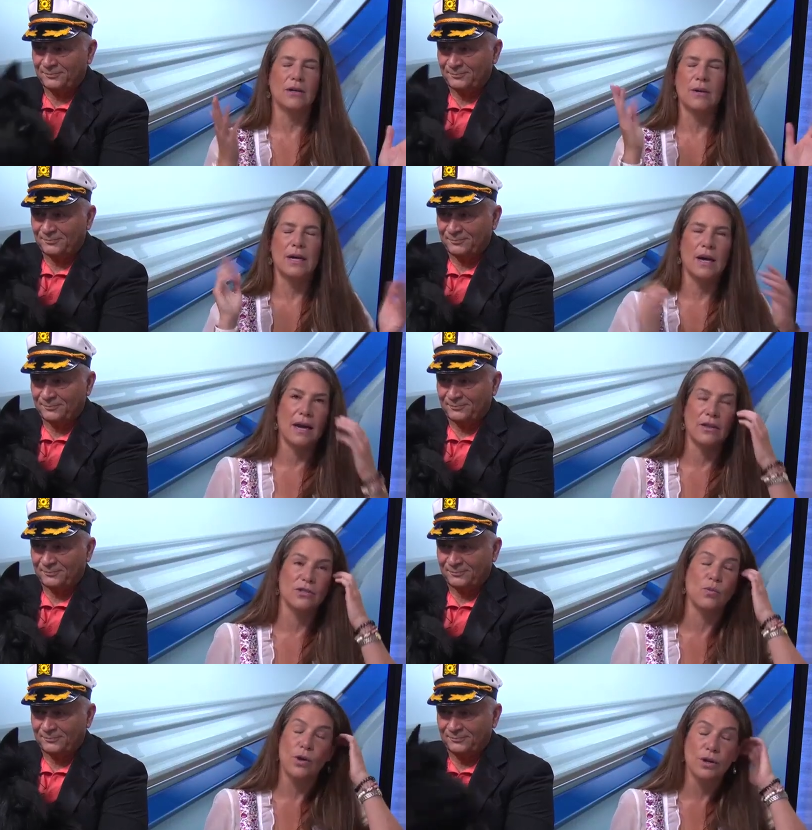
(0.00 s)
Speaker 1: know, out of
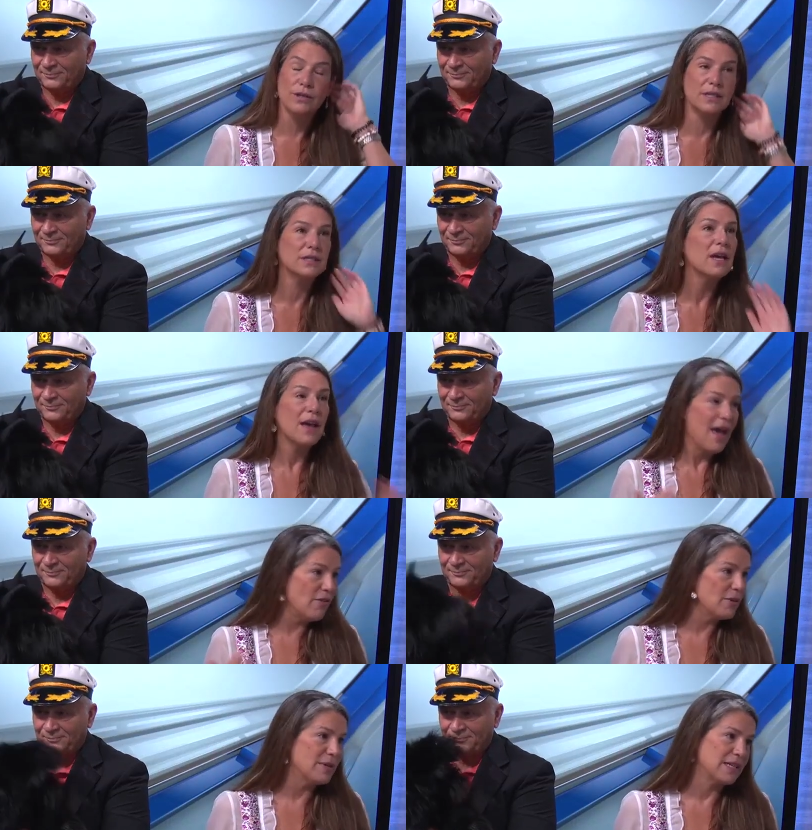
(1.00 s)
this world because sure.
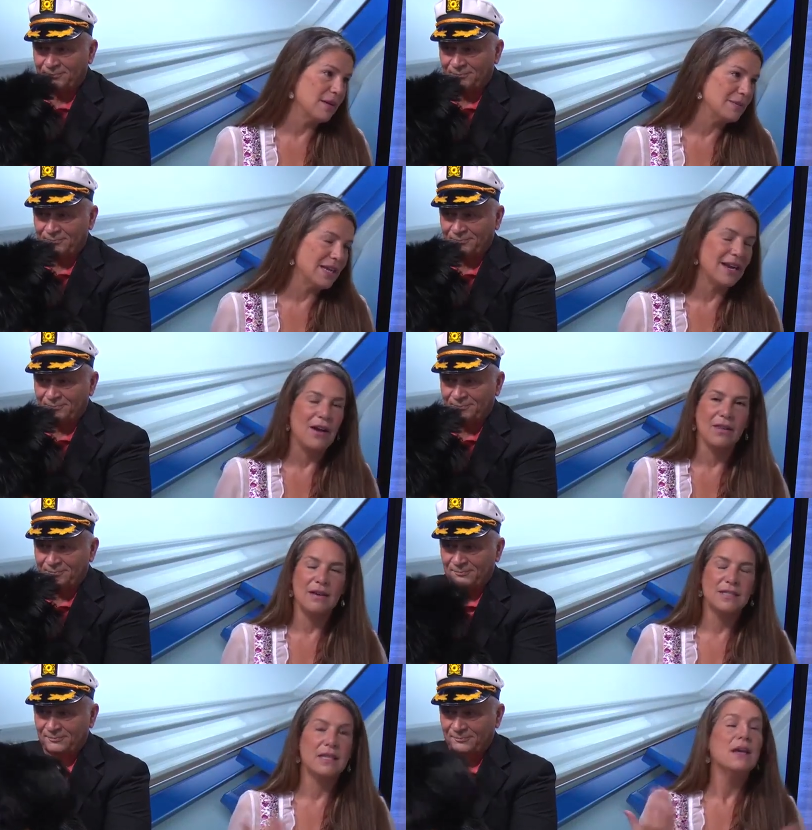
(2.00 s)
everybody comes on out
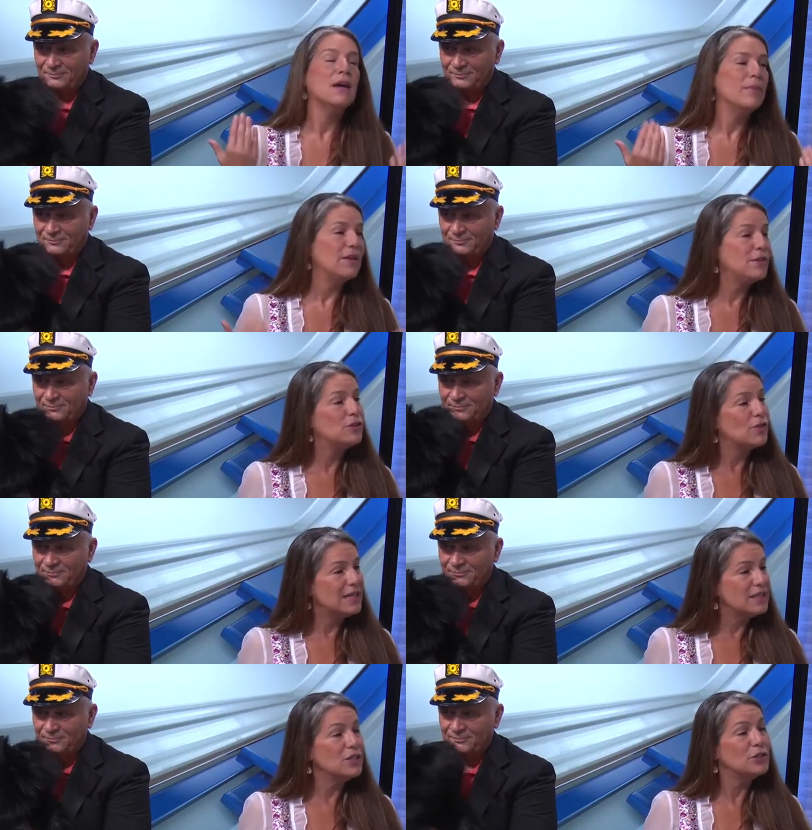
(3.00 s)
loves it. But if you
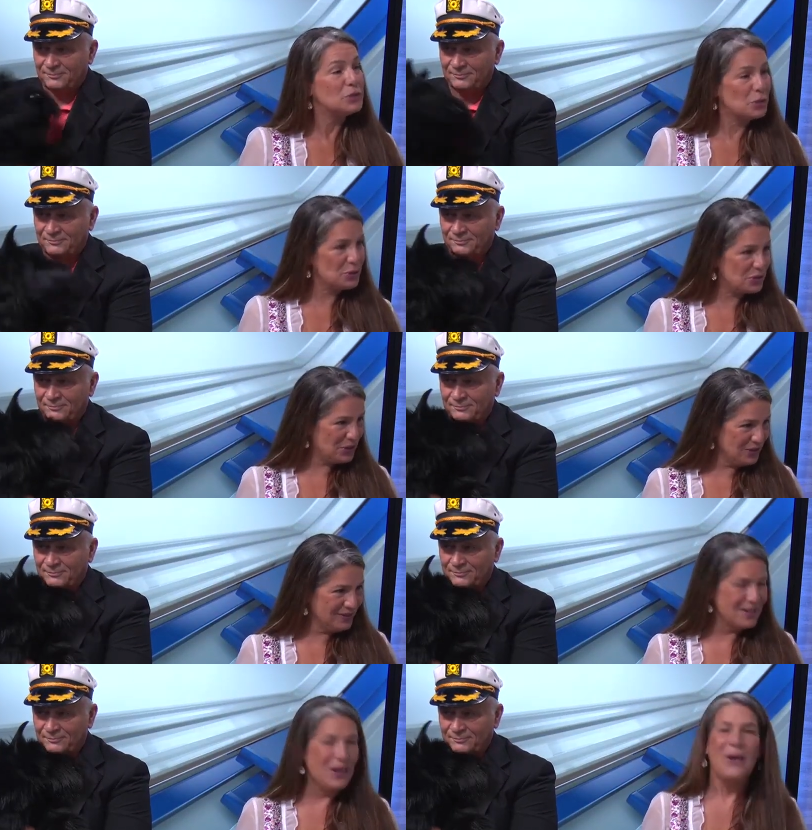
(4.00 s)
dress in your dirndl
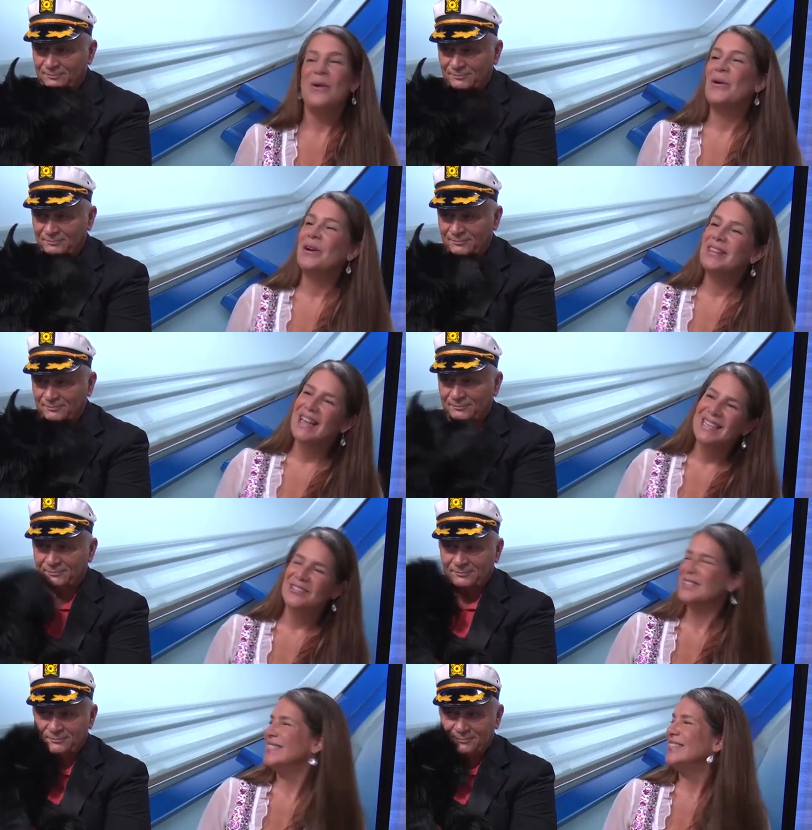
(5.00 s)
or the guys
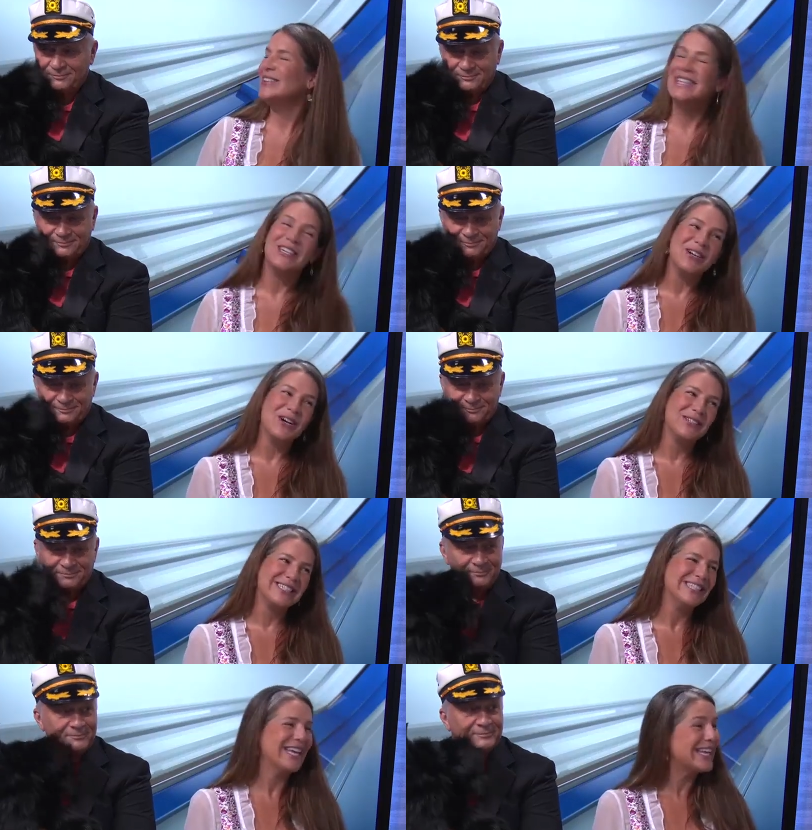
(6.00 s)
dress in their
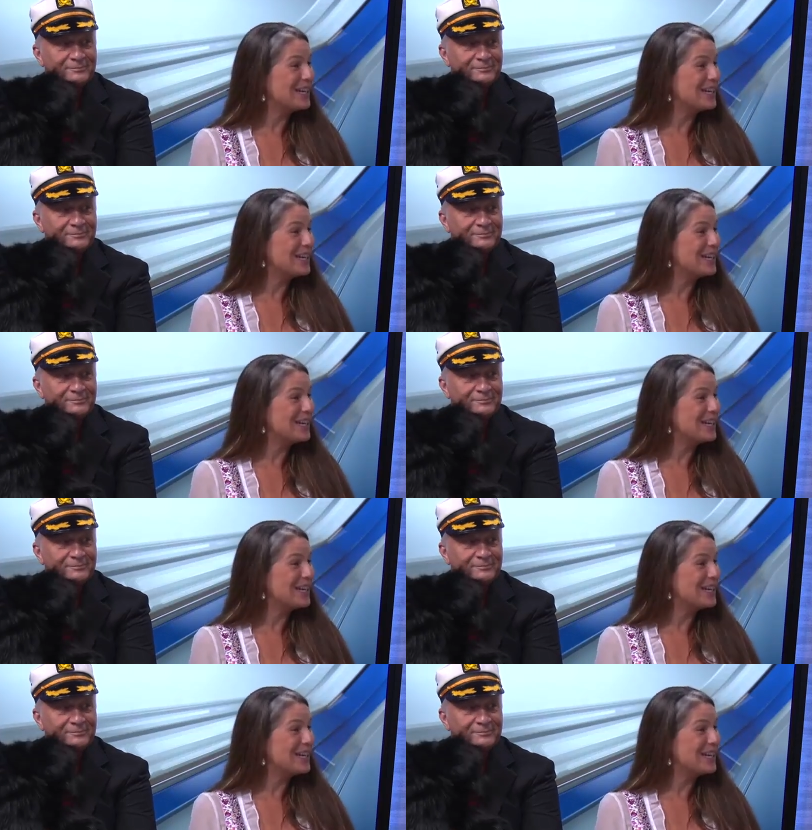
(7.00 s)
lederhosen, they get